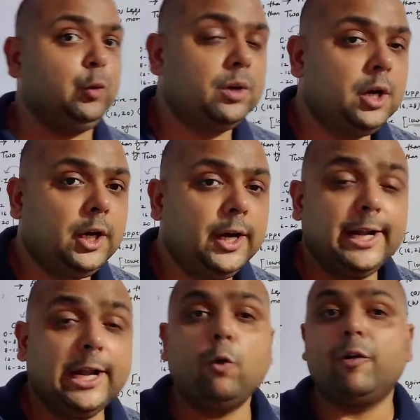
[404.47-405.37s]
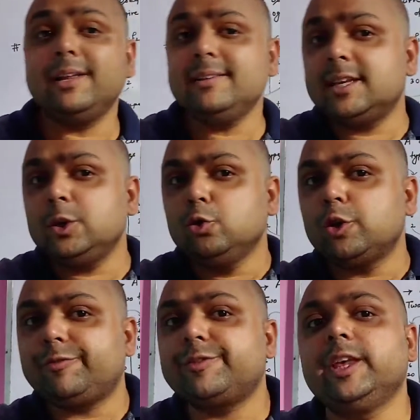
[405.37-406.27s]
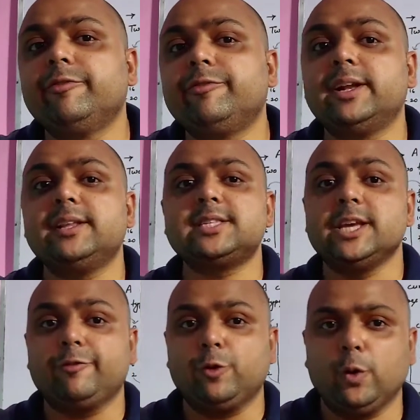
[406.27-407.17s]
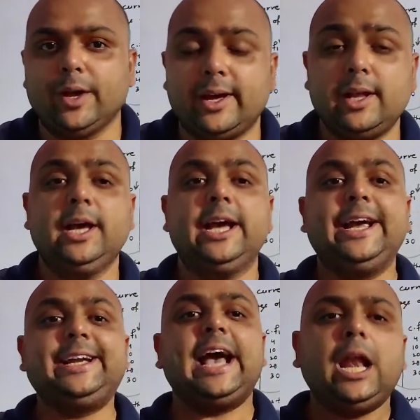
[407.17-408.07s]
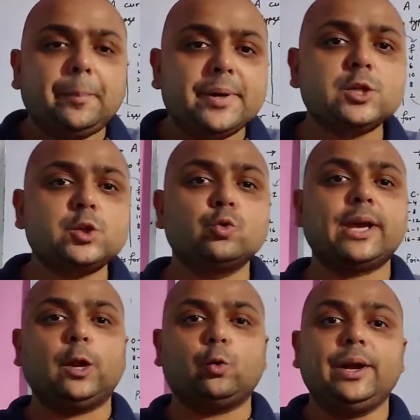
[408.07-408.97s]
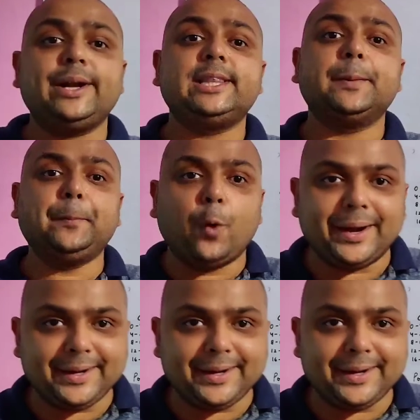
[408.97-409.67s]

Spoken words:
Now what is the use of CF1 and CF2 here? It helps us to calculate the points.